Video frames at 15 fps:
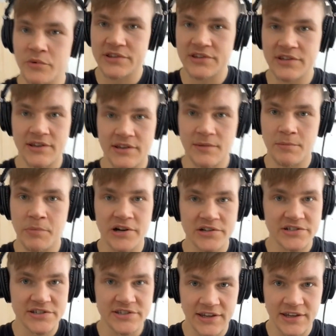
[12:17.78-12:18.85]
with
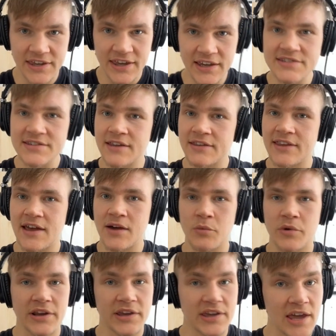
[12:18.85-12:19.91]
punches and kicks, and then
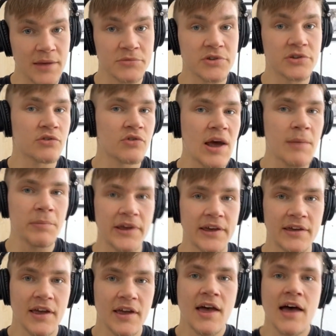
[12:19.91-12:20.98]
when it came to the
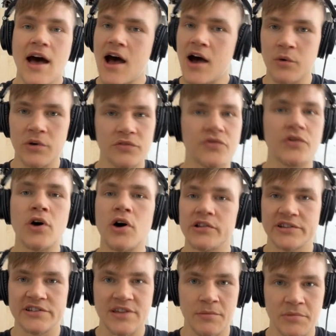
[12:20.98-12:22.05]
grappling, I went for all
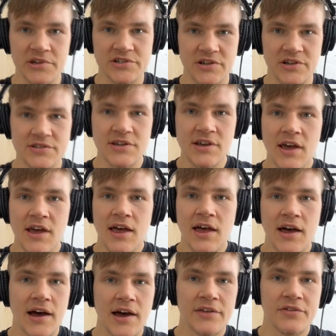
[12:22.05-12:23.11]
the submissions.
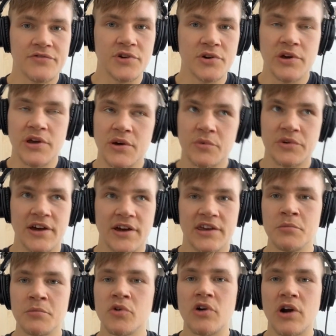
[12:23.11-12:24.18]
I threw him with a
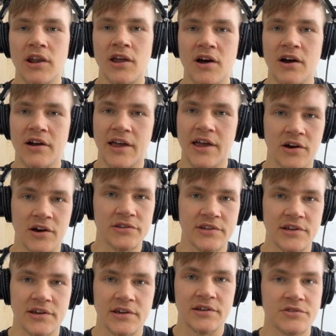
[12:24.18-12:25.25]
Kimura lock, I got
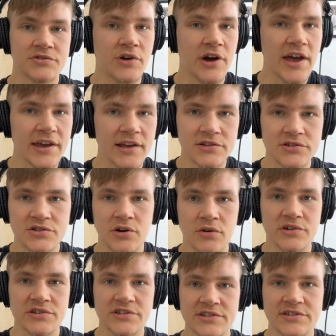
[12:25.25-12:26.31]
the triangle
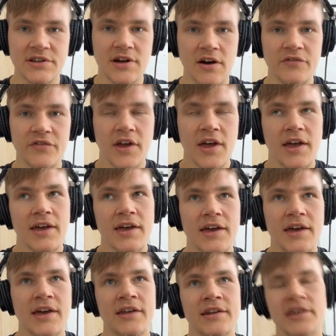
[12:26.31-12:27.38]
chokes and stuff,
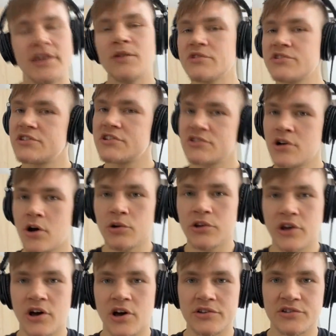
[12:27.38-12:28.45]
and he was just
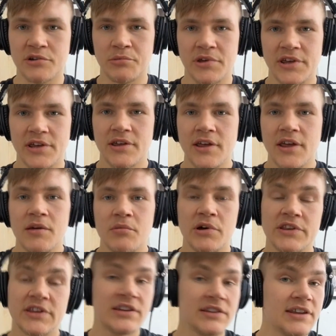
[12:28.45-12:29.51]
holding on to me,
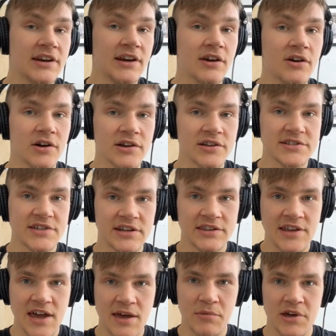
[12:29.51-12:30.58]
but he didn't cause any
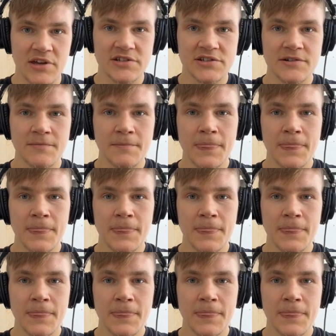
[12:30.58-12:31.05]
damage.